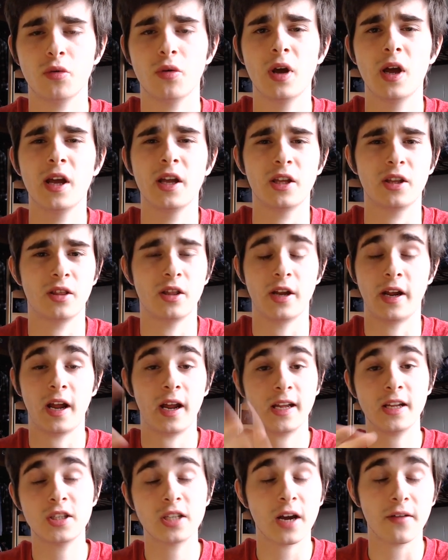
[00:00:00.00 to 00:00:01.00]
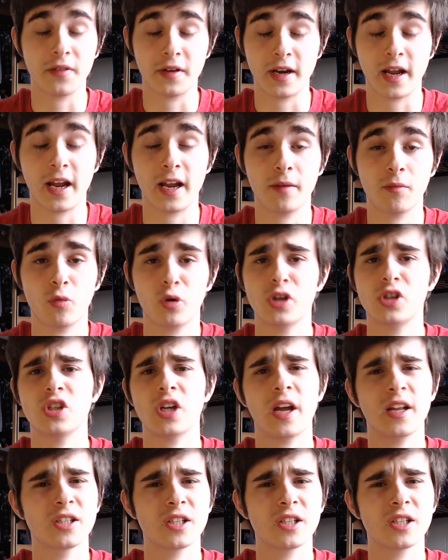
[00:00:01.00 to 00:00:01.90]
They each have a name, which ends up